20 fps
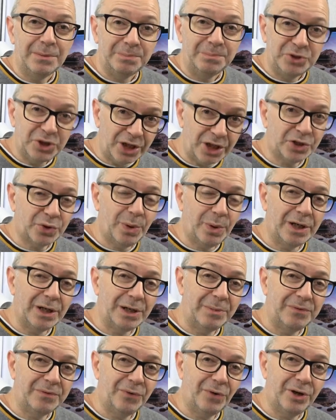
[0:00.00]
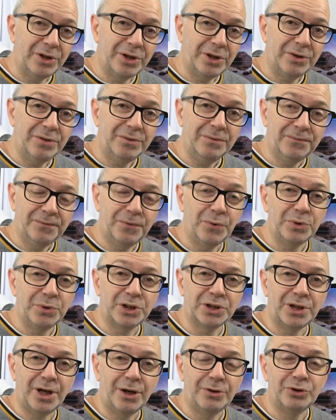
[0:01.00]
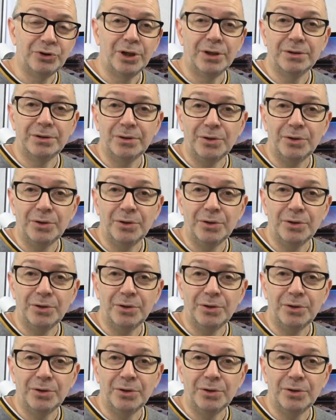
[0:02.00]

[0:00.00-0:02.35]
Just quickly before I do, full disclosure,